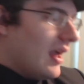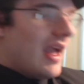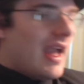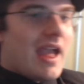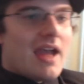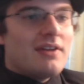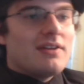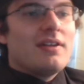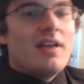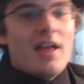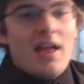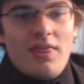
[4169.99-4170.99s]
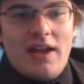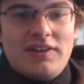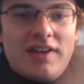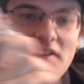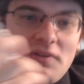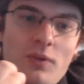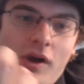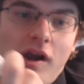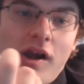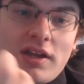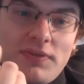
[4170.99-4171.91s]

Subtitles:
And that doesn't work.